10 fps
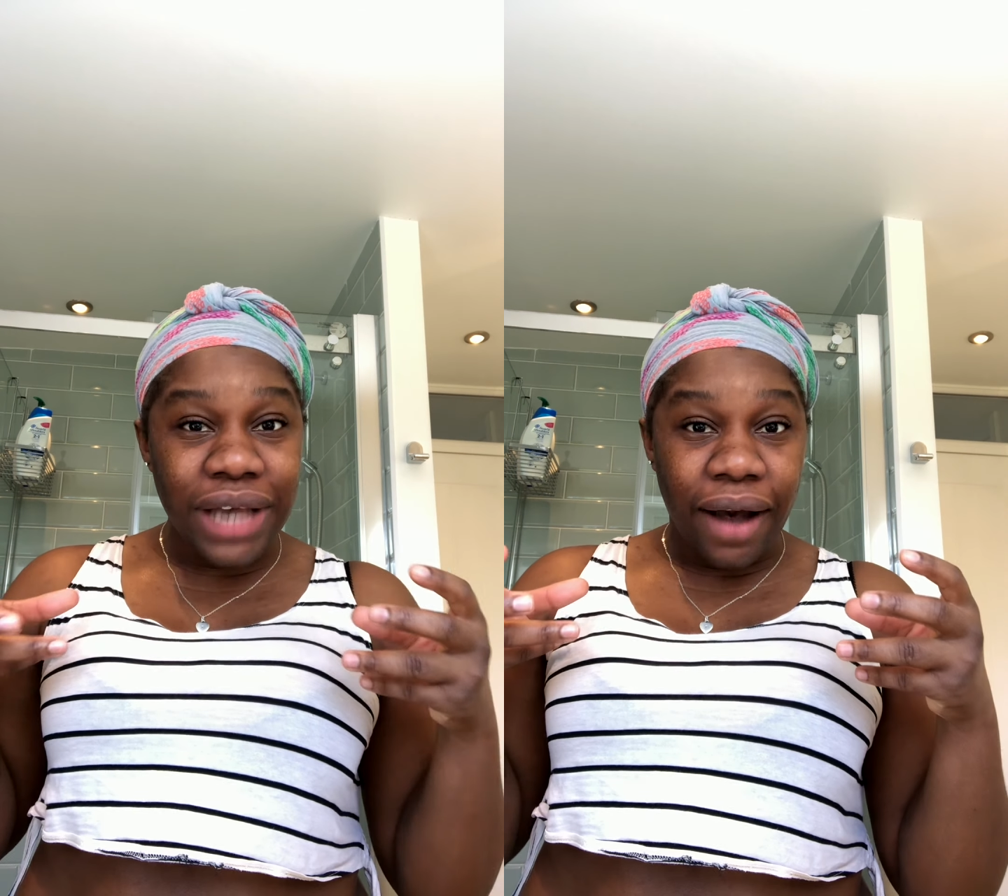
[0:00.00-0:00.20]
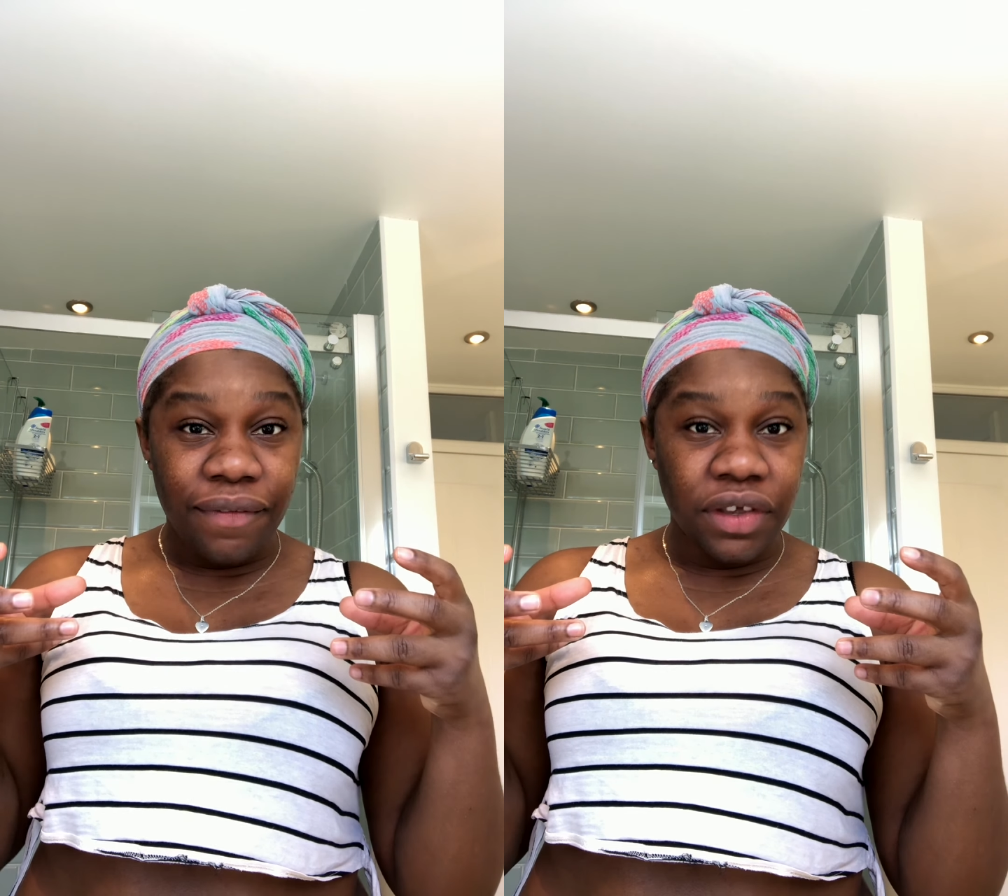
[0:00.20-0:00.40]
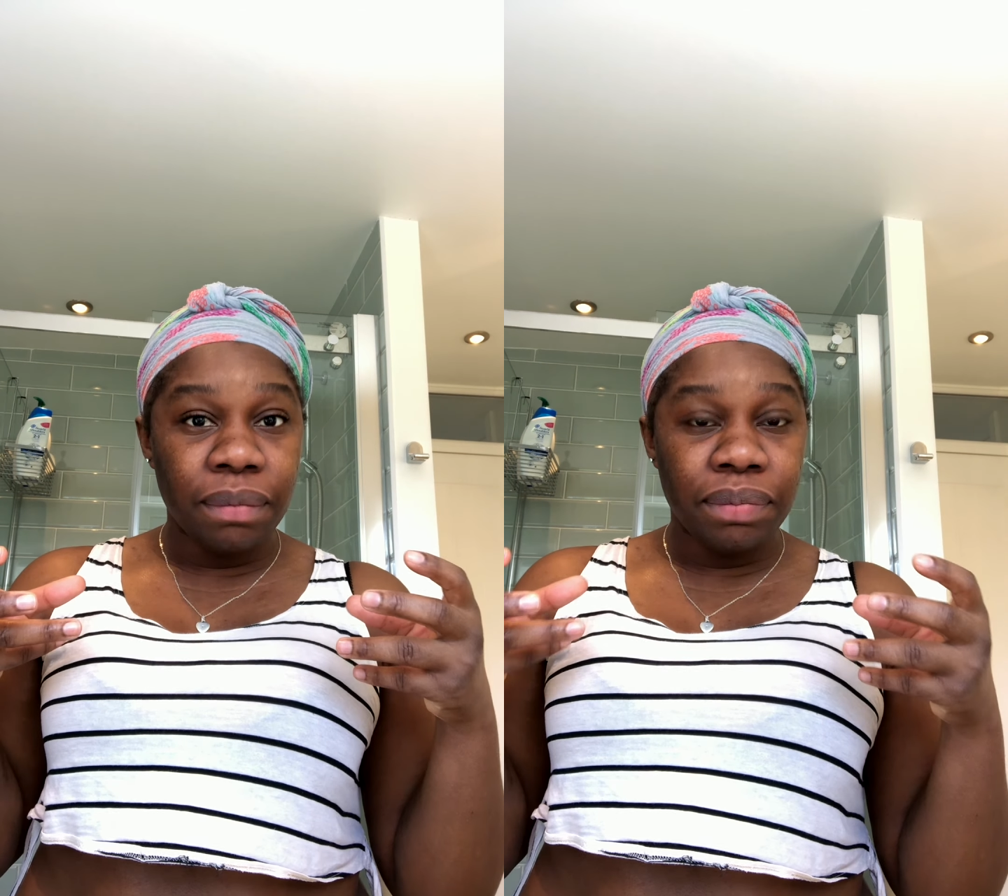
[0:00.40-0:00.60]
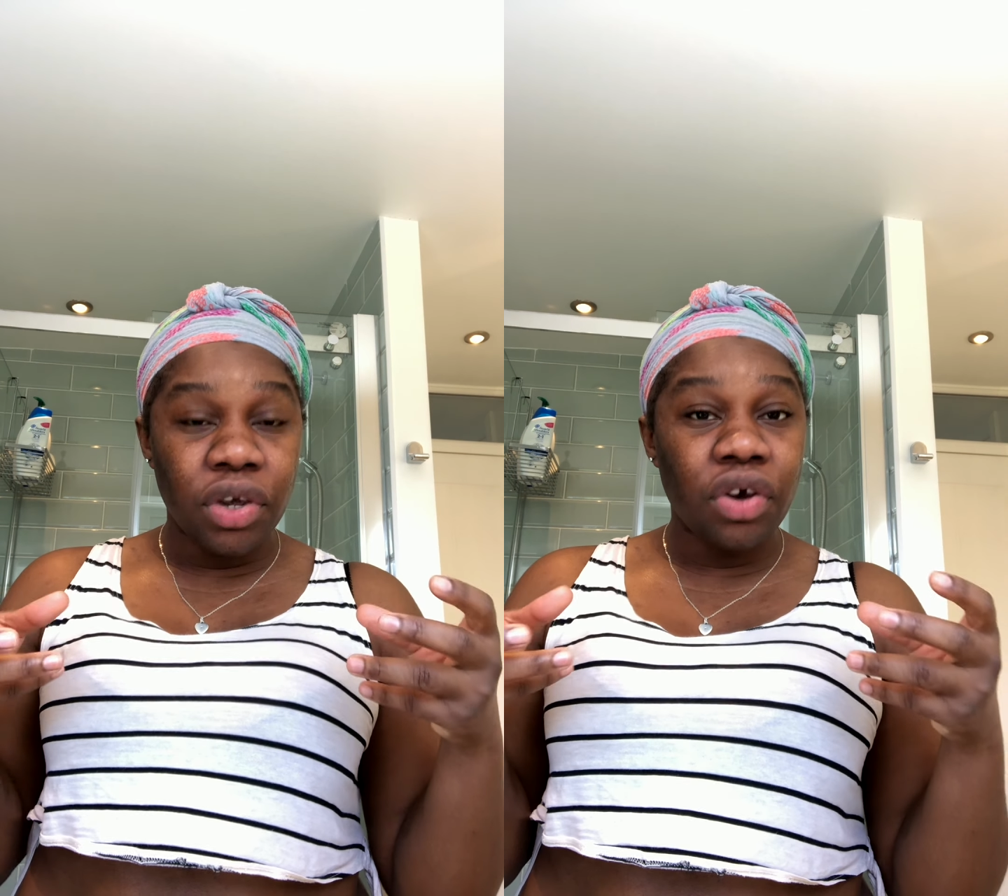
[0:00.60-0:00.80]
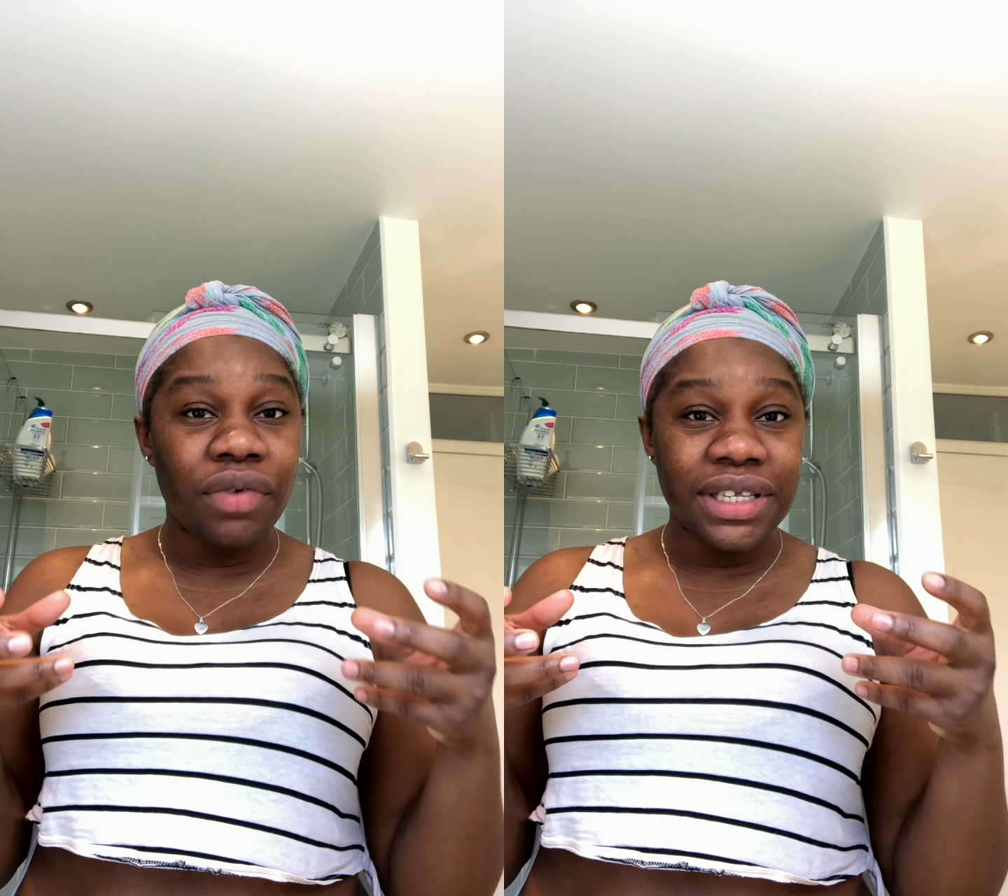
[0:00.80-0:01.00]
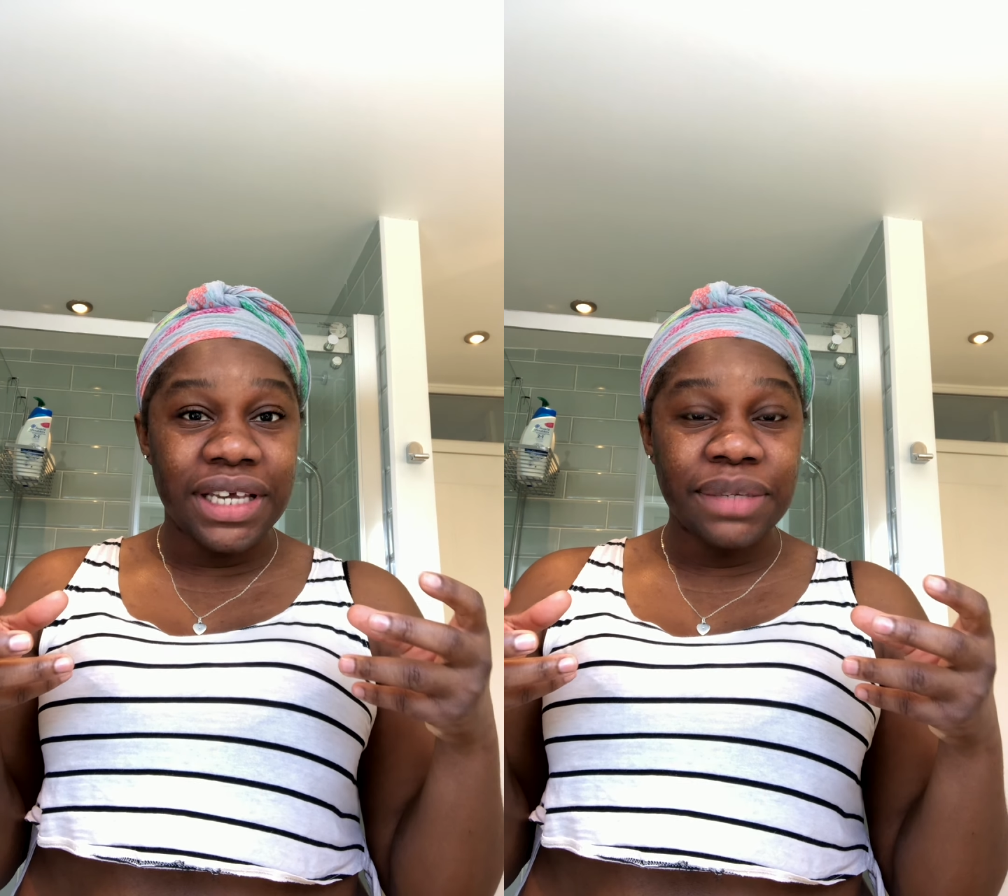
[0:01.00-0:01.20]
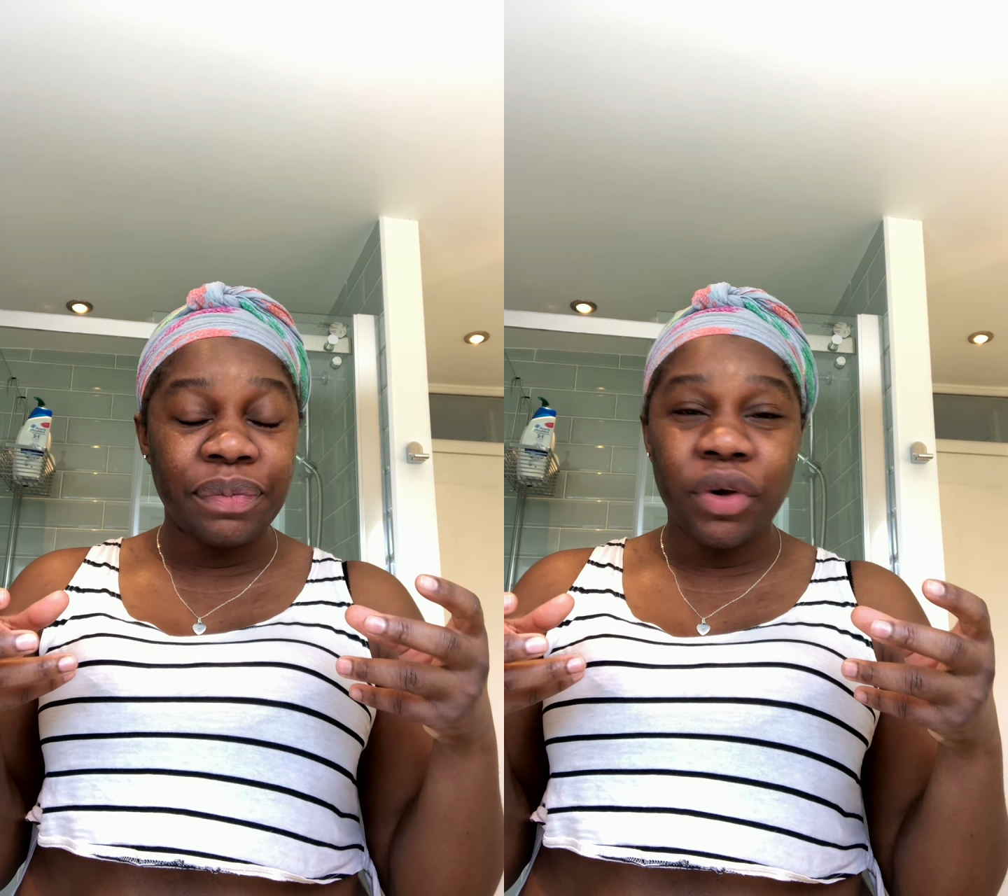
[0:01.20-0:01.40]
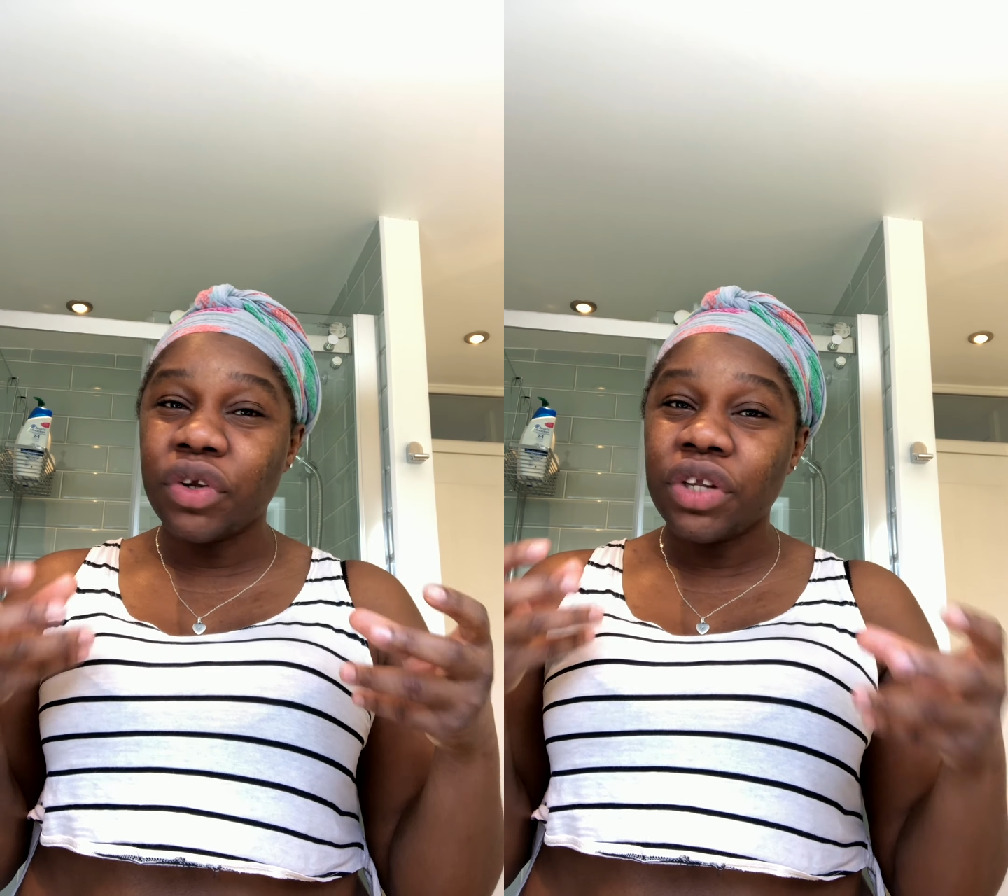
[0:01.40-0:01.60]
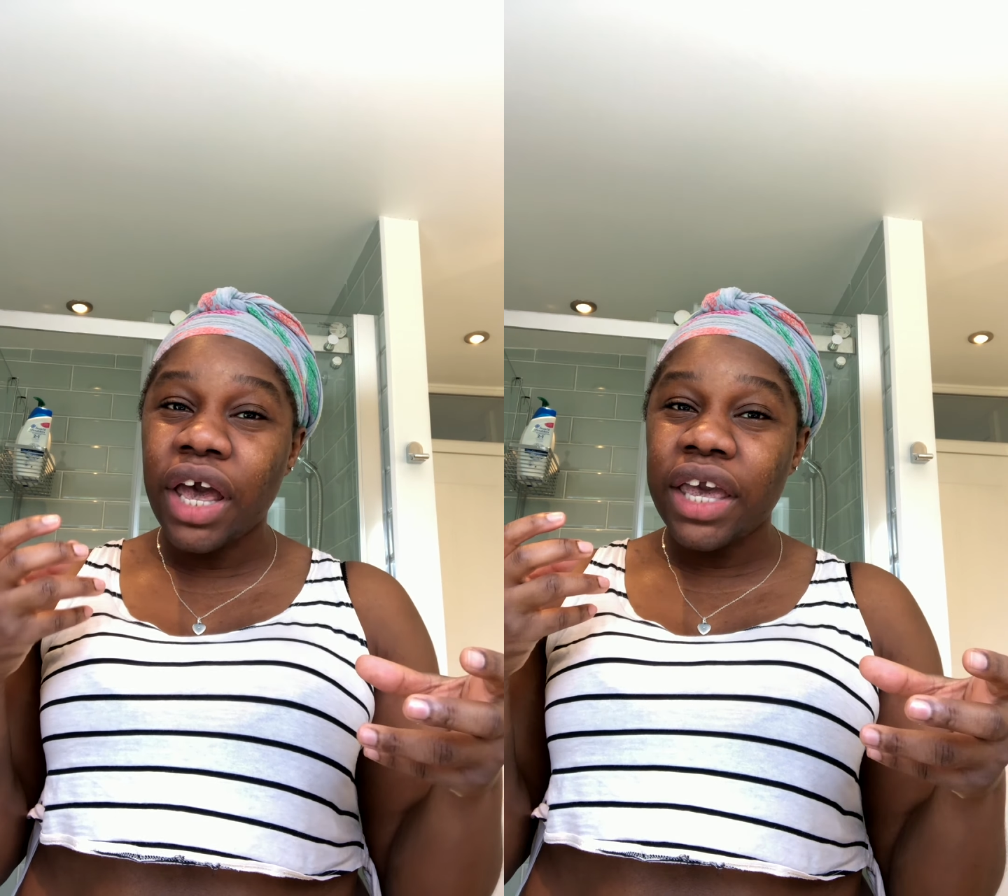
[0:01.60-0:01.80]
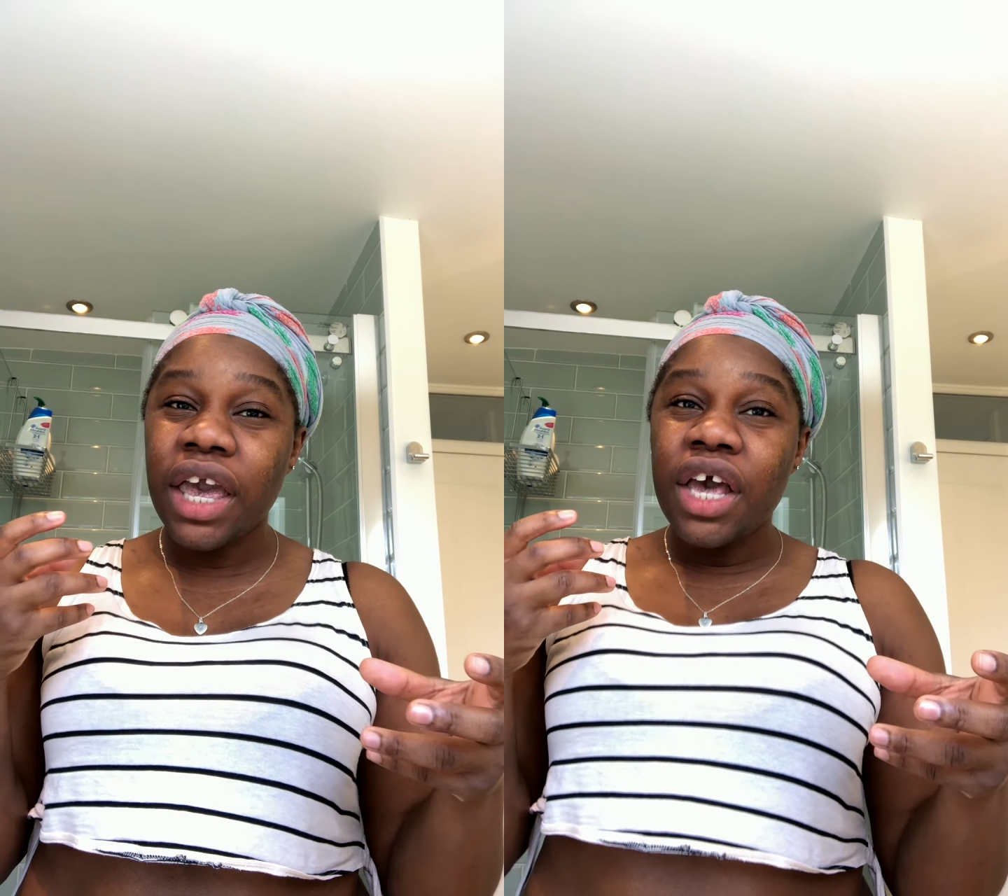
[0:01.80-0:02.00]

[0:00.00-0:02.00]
out the impurities, but unlike